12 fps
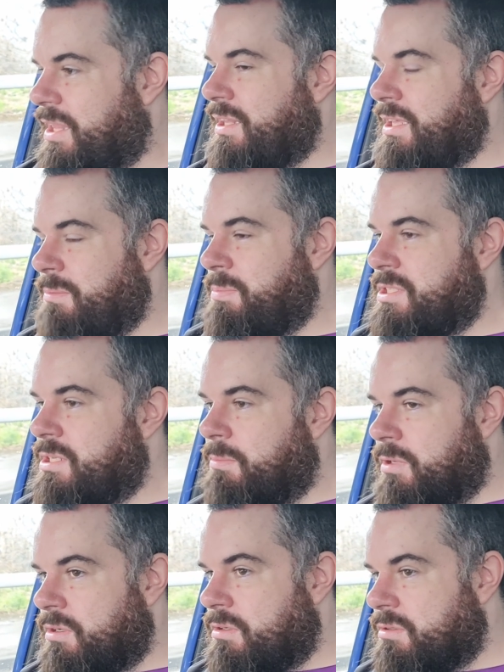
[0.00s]
a little bit
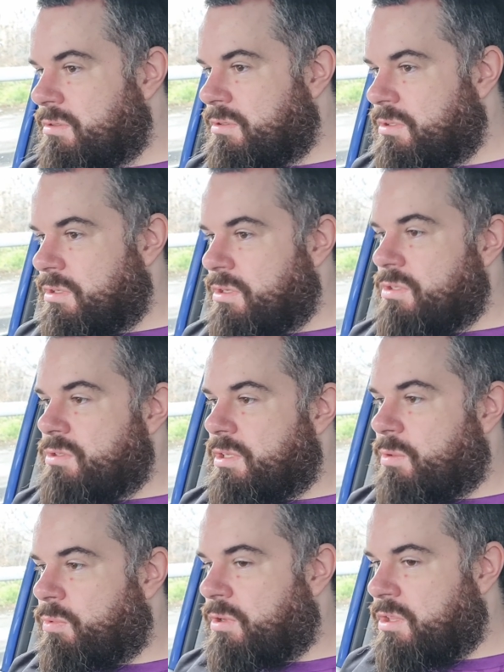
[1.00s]
similar.
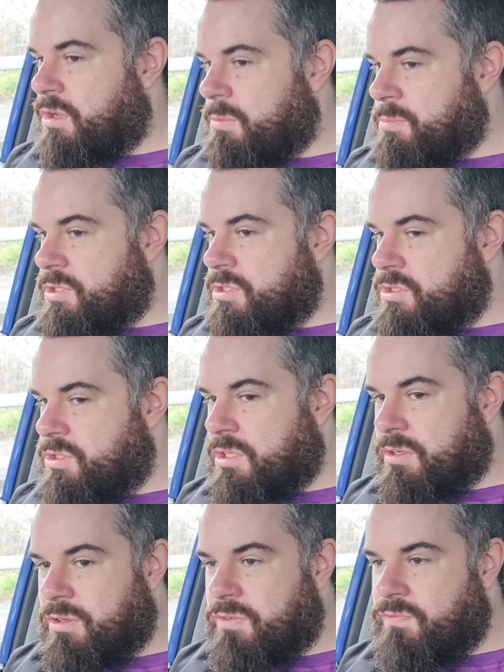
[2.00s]
It's like one of the options you
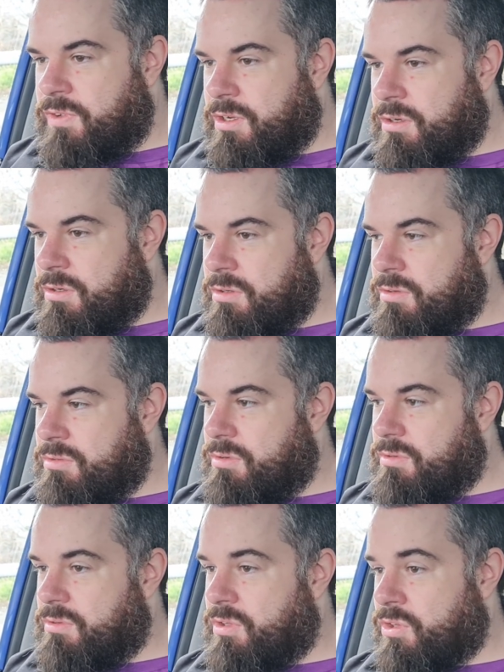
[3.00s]
can configure
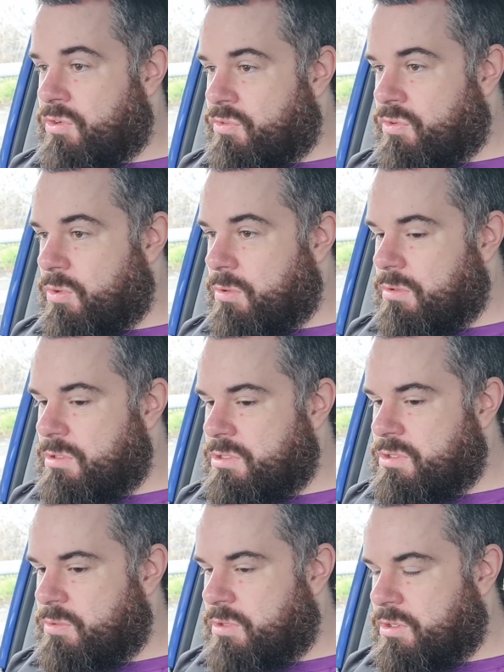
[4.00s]
the controls
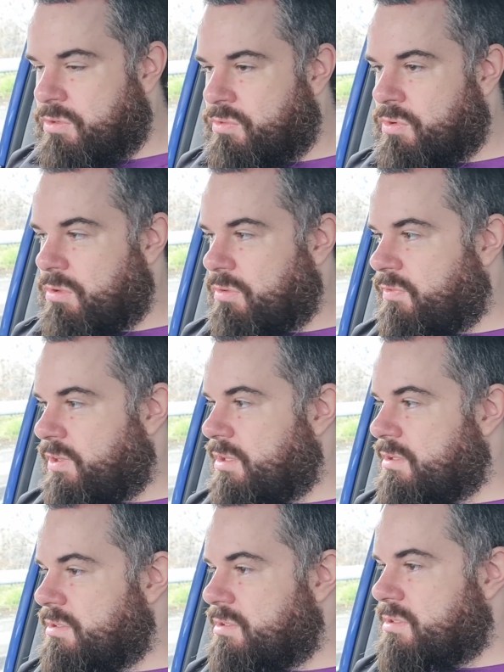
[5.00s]
so the control
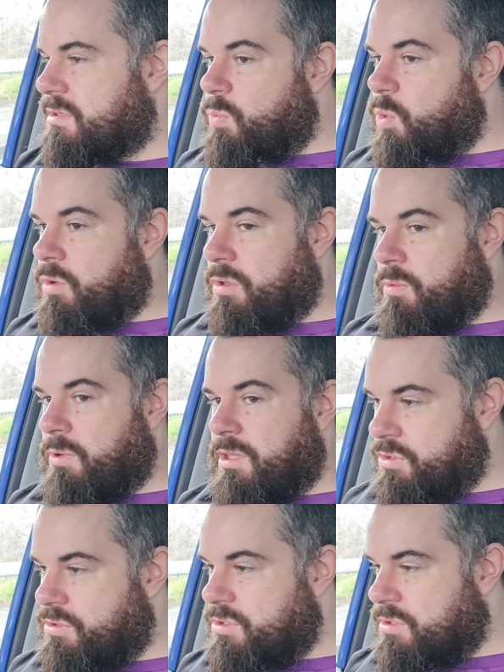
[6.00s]
feels more than
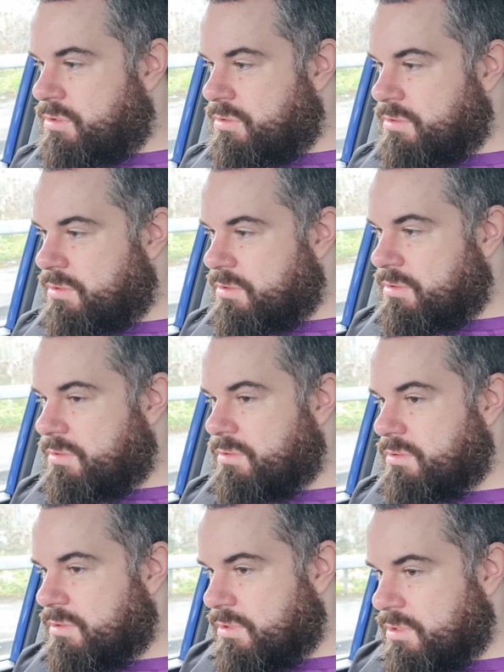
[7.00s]
you're used to.
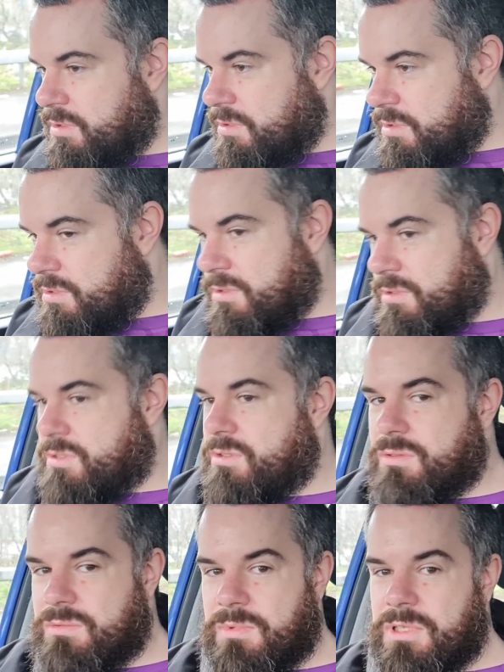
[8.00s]

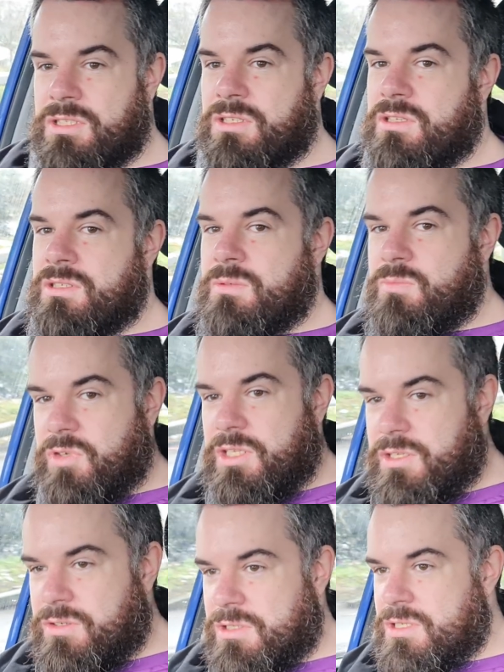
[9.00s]
So it's got some
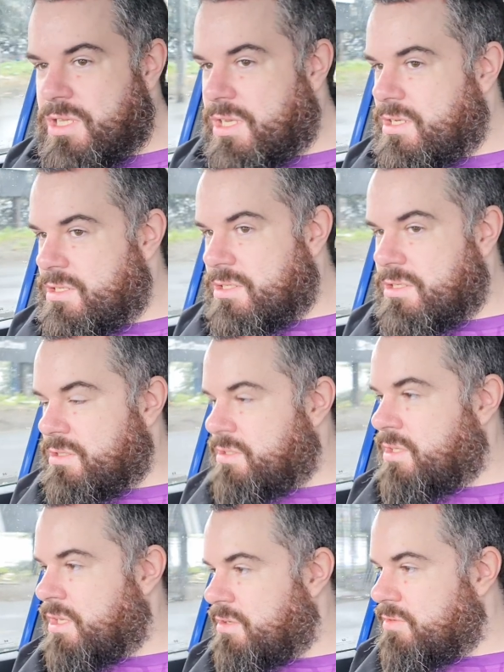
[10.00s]
really good settings in it
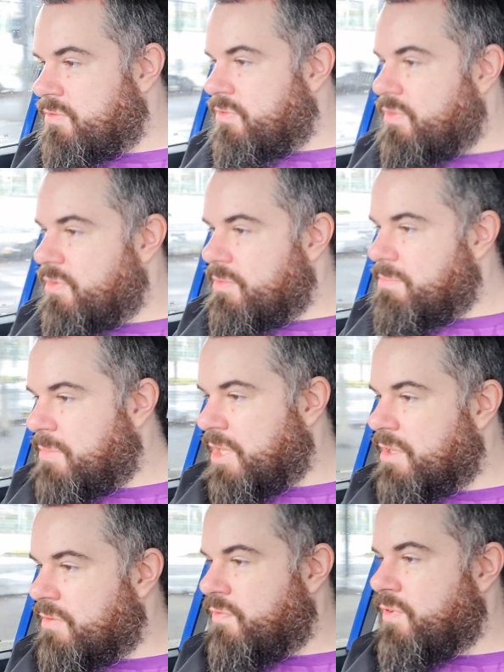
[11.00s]
to kind of
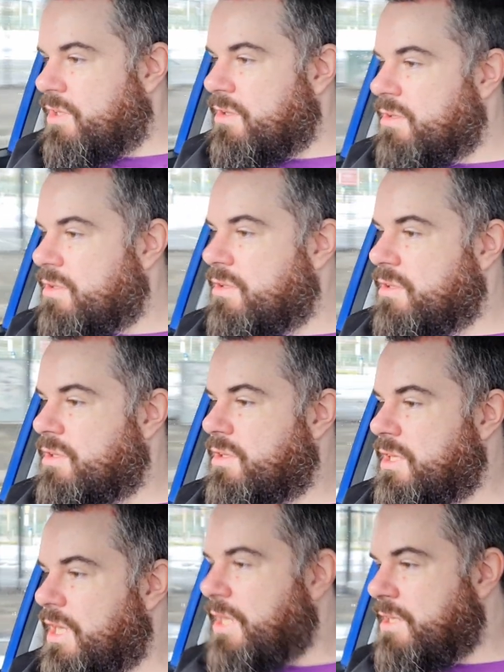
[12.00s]
make it feel
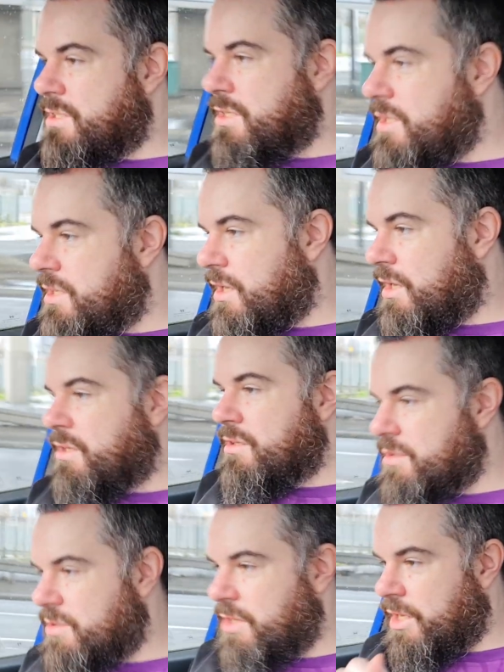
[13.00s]
easy
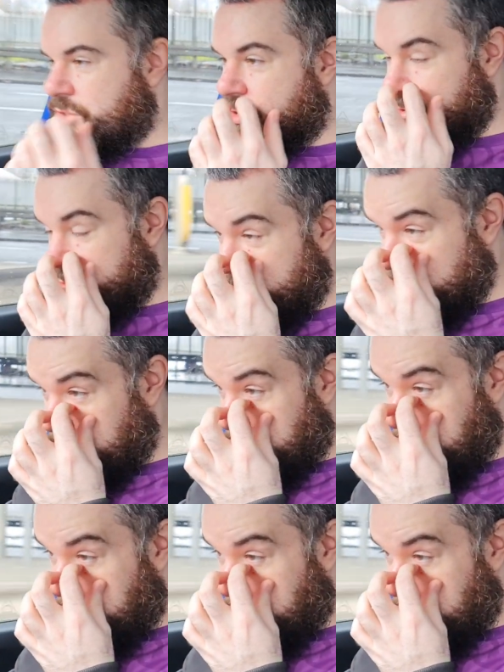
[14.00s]
and natural,